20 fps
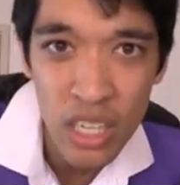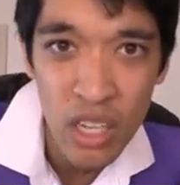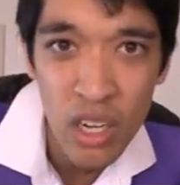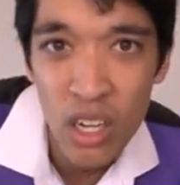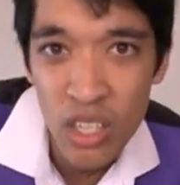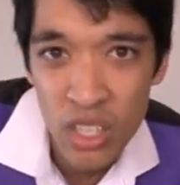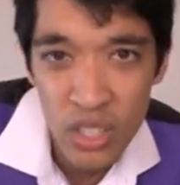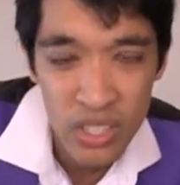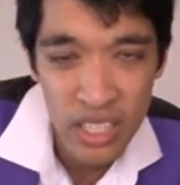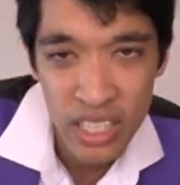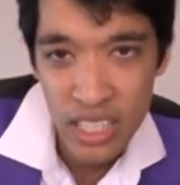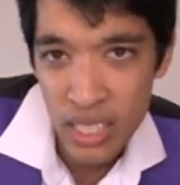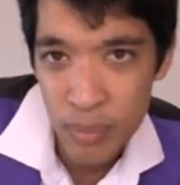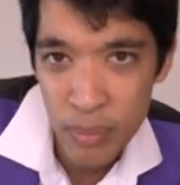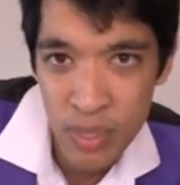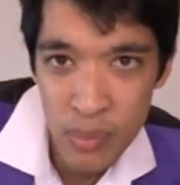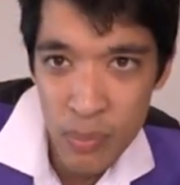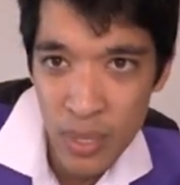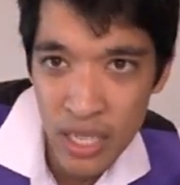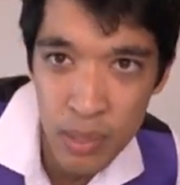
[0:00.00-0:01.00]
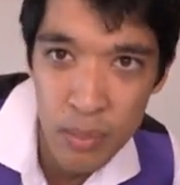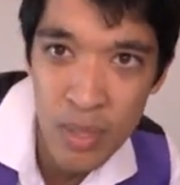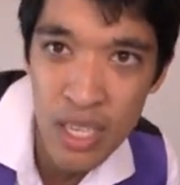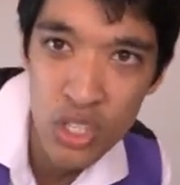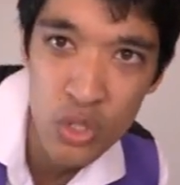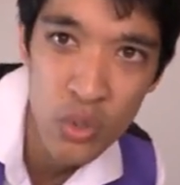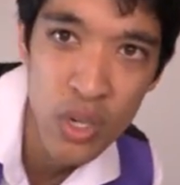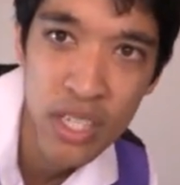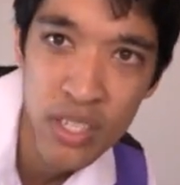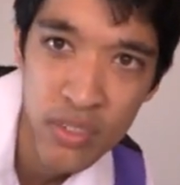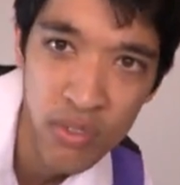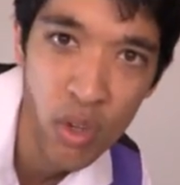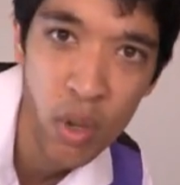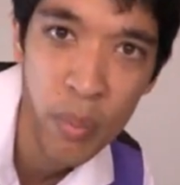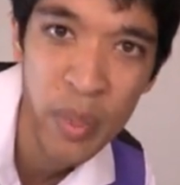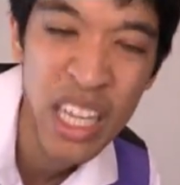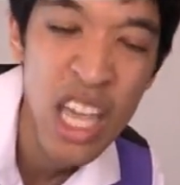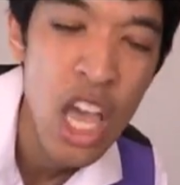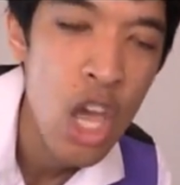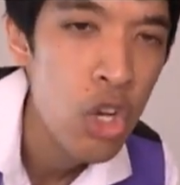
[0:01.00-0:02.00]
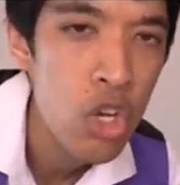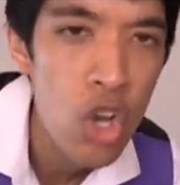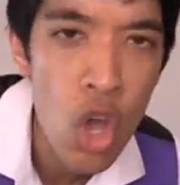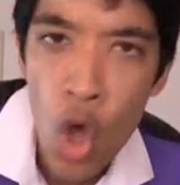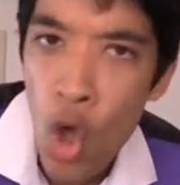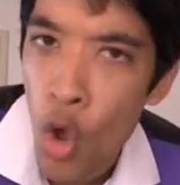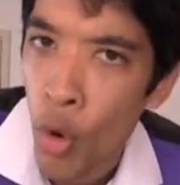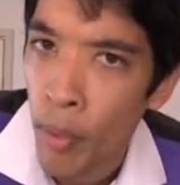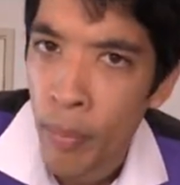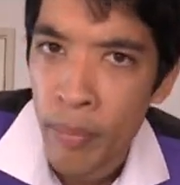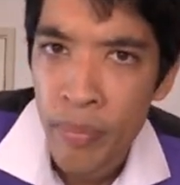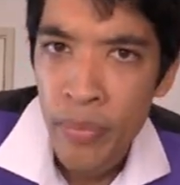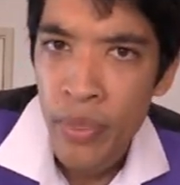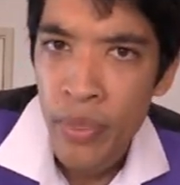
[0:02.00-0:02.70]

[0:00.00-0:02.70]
oh, look at them, it's making me a dress for me. No.